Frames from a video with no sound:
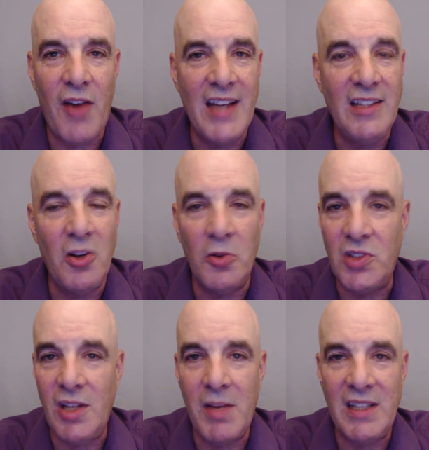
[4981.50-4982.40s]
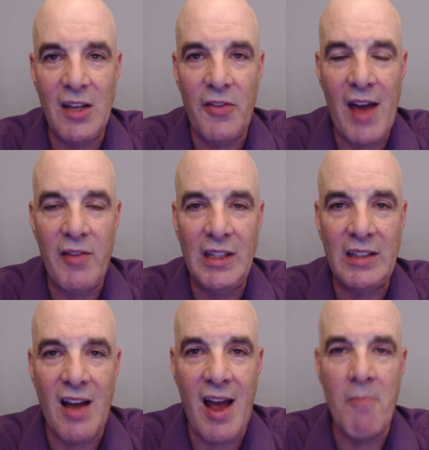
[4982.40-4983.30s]
I don't see myself having the
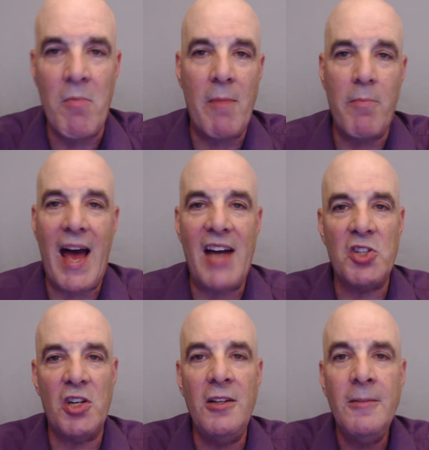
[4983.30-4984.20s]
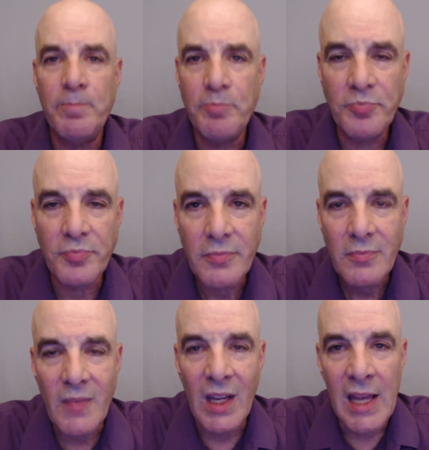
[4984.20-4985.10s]
time. My passion
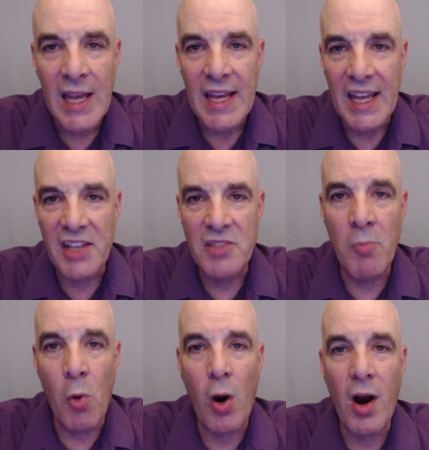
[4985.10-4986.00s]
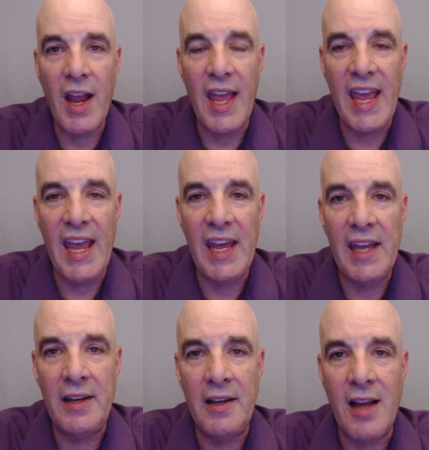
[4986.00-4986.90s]
is more in
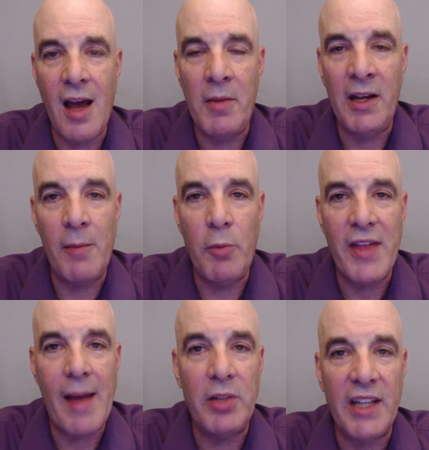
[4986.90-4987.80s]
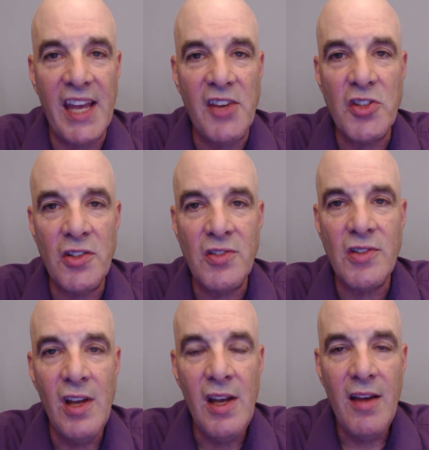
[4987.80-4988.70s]
coming up with
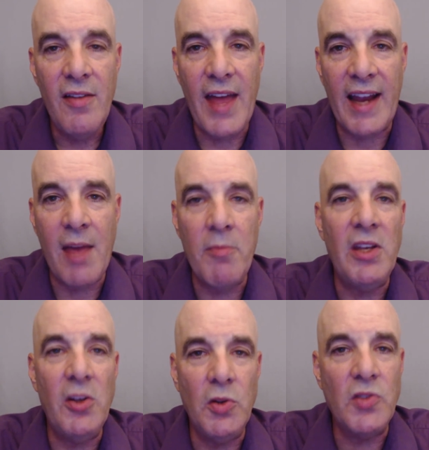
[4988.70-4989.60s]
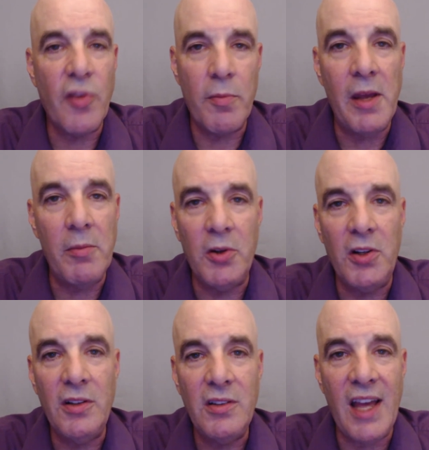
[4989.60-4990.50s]
applications that can be used for people
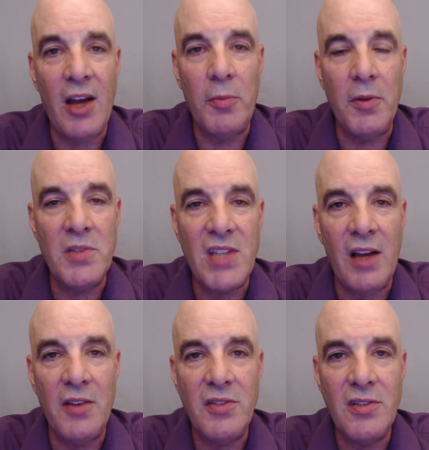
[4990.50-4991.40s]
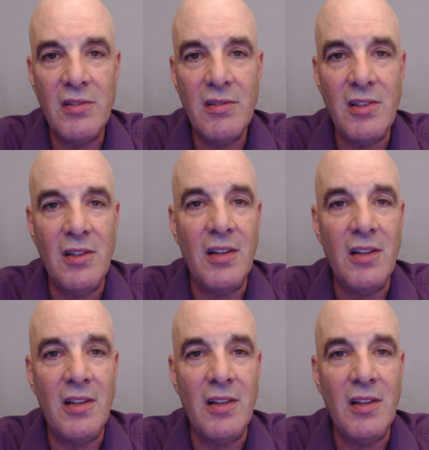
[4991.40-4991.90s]
to help themselves to